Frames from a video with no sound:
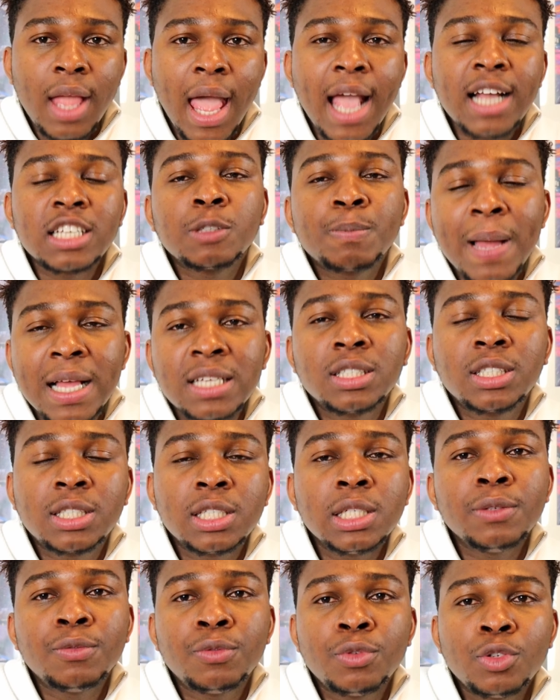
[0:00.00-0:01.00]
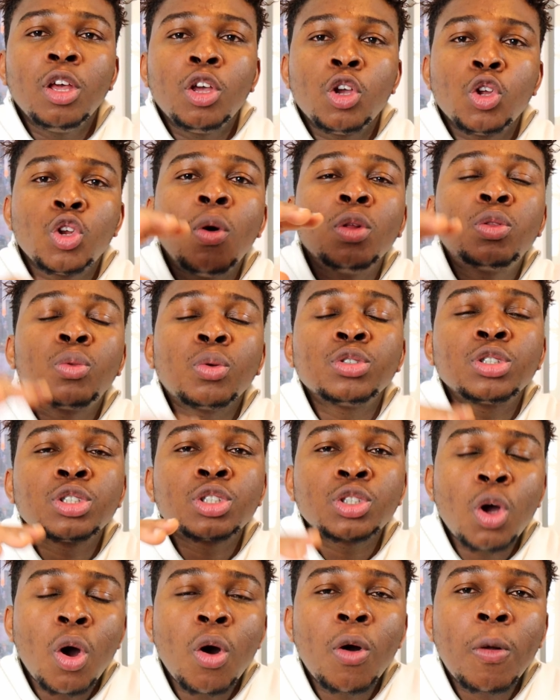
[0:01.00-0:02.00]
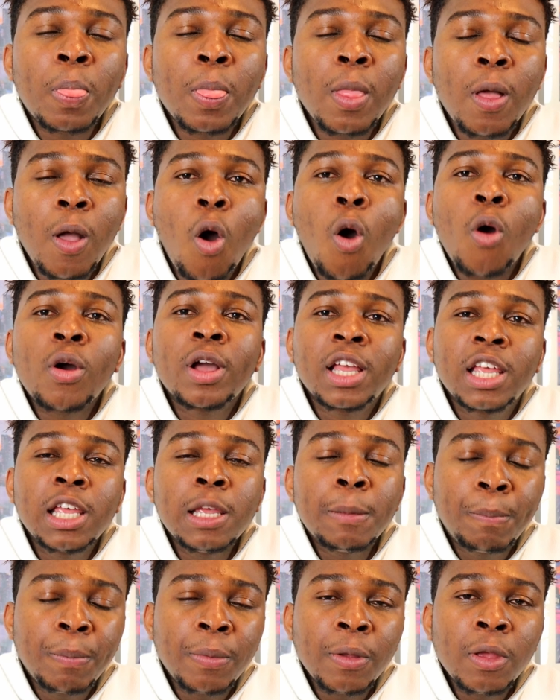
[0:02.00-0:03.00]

expensive, you don't want to store or keep